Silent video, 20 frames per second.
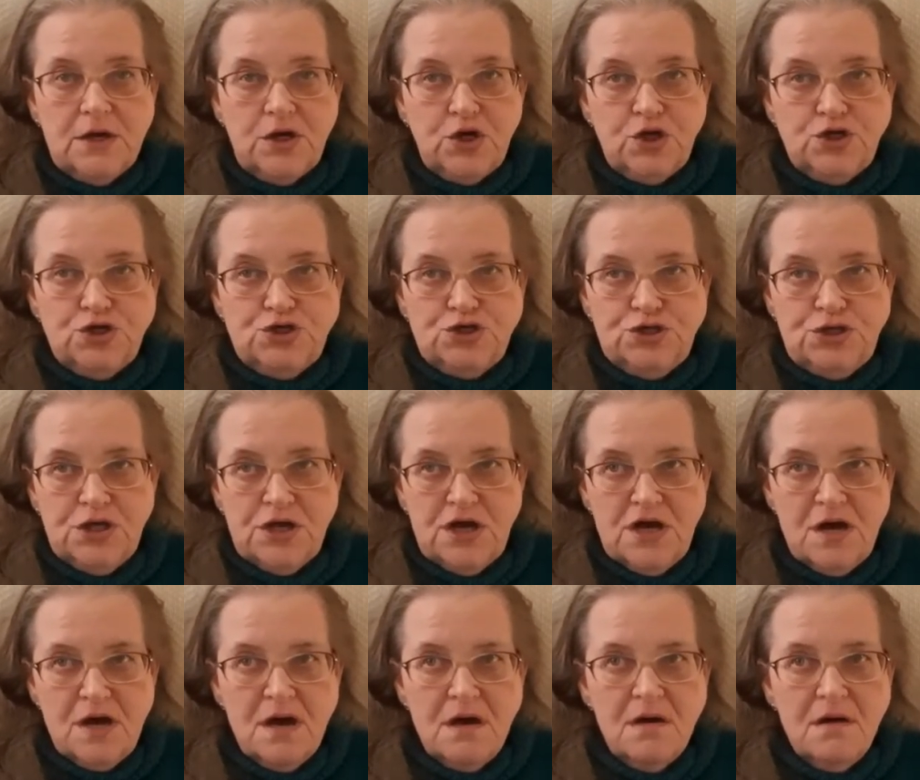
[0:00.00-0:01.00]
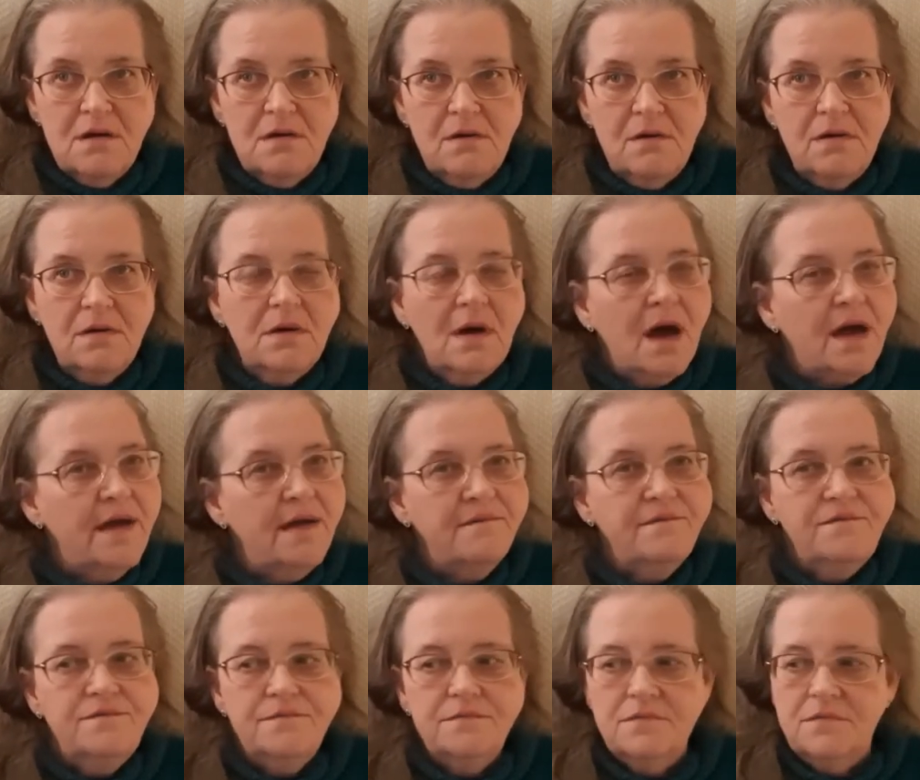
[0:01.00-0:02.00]
So, I have
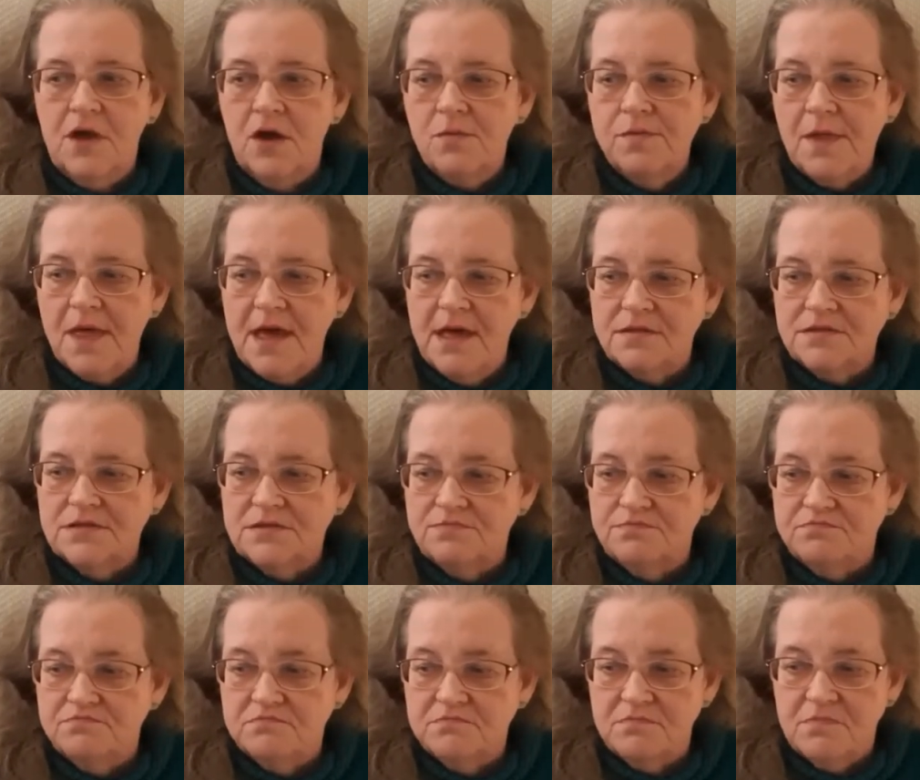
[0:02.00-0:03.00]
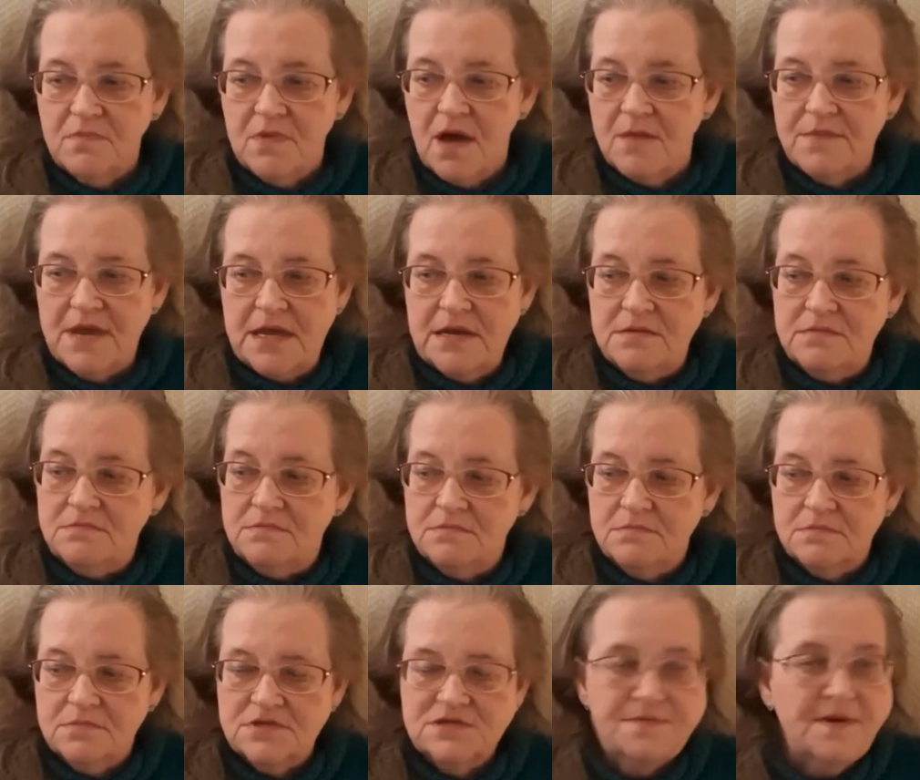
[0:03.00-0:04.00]
no plans I mean,
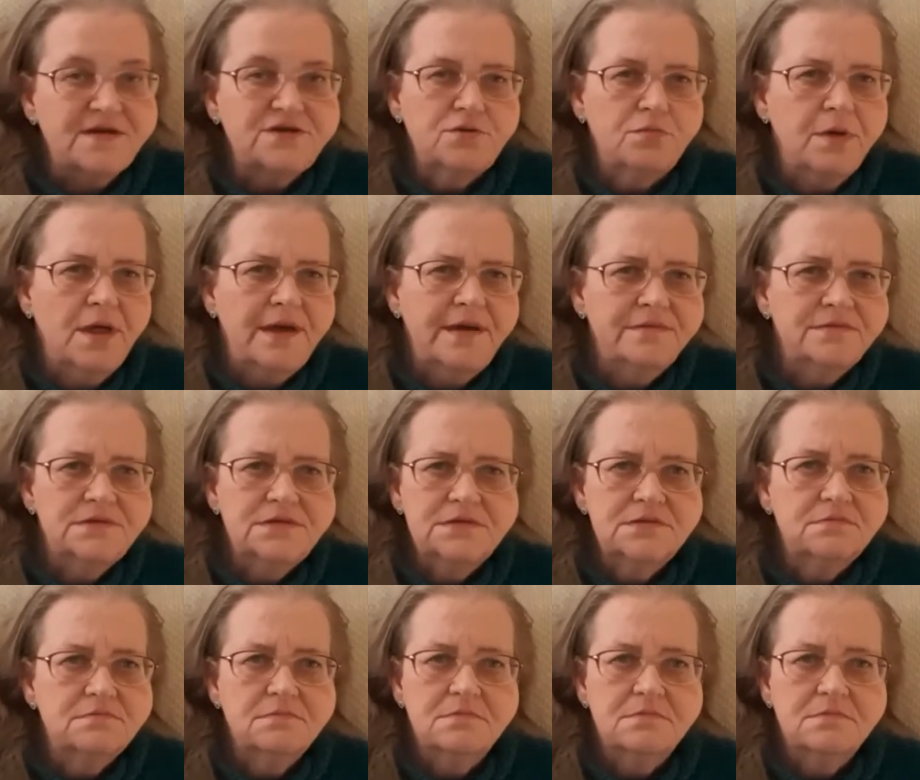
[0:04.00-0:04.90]
special plans.